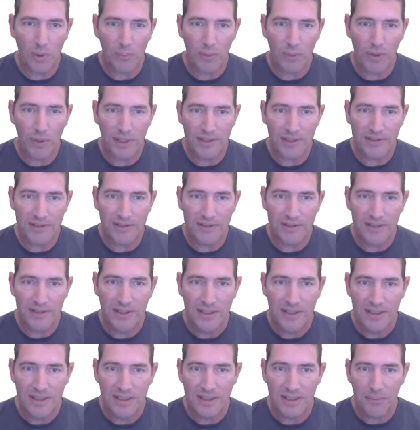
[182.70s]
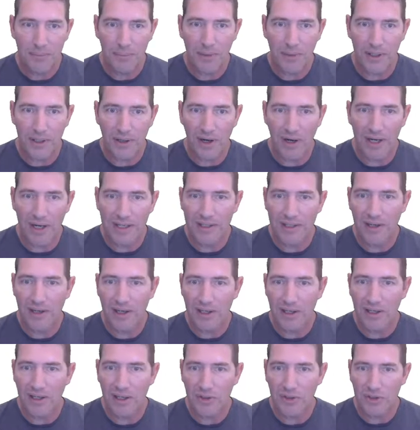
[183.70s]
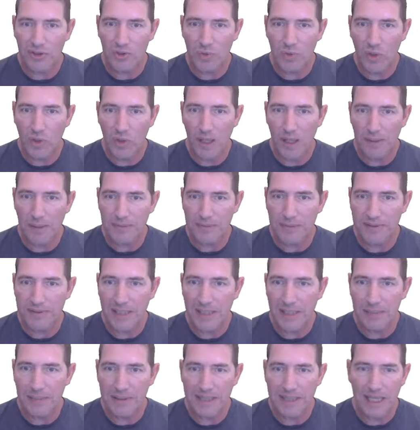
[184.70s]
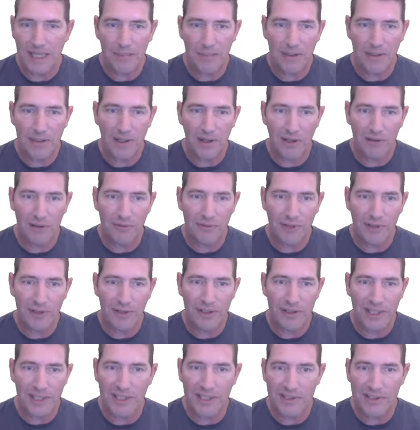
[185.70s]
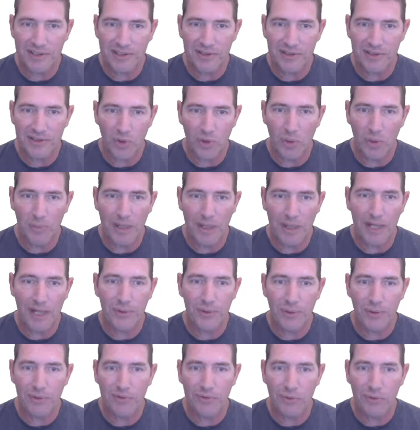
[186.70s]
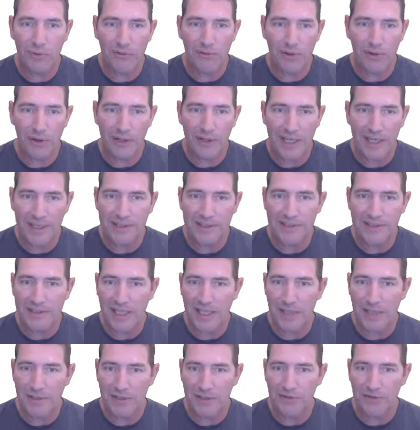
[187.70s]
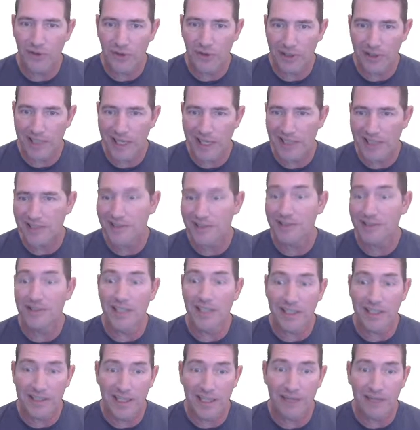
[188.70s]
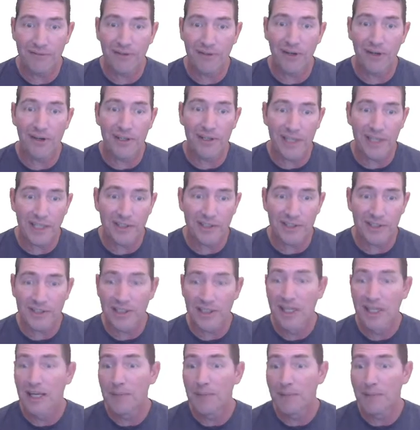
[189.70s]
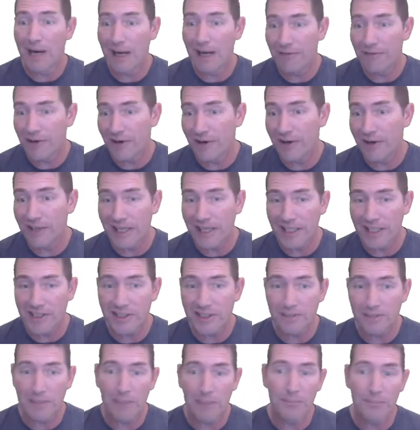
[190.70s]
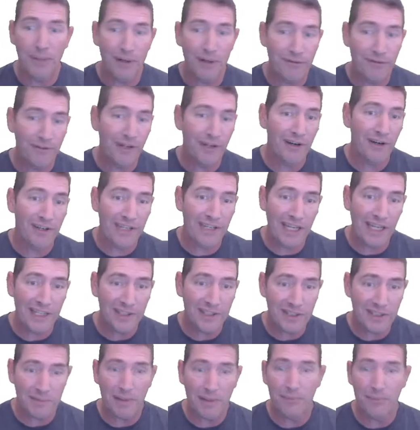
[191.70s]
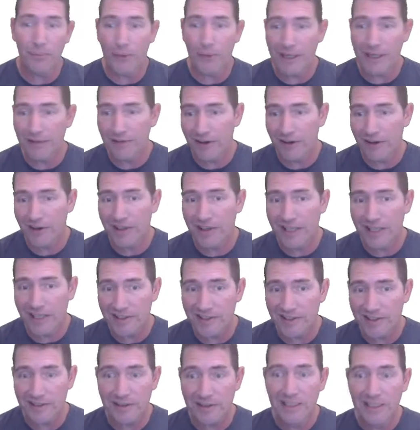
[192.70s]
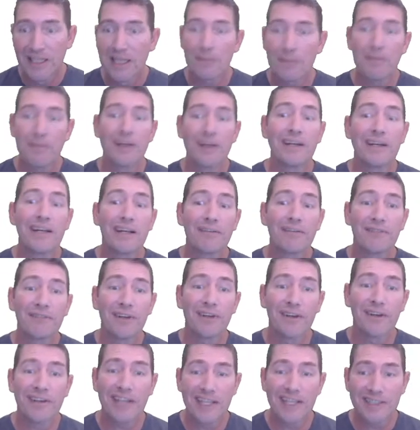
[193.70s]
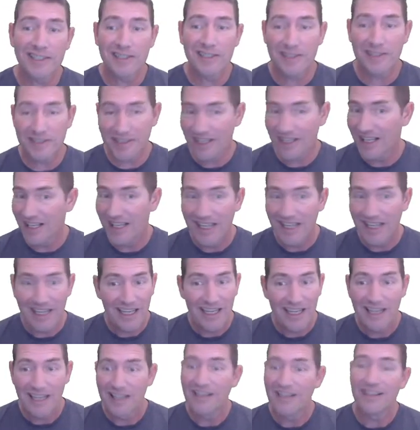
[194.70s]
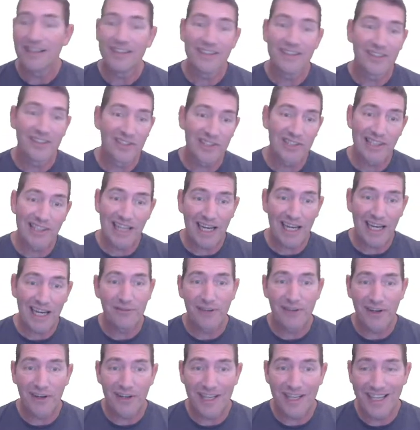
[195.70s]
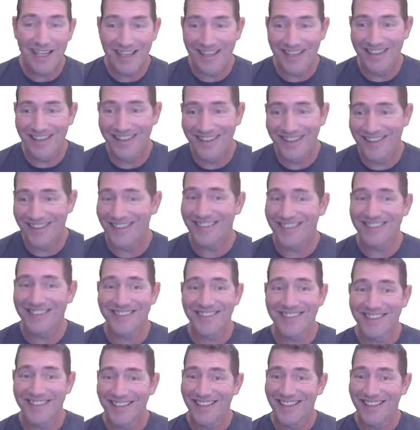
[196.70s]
prints, the player icon color swaps, team and name color variations, throwback uniform variations, image variations, nickname variations, my variations, my butt variations, my brain variations, my neck variations. There's a lot of variations.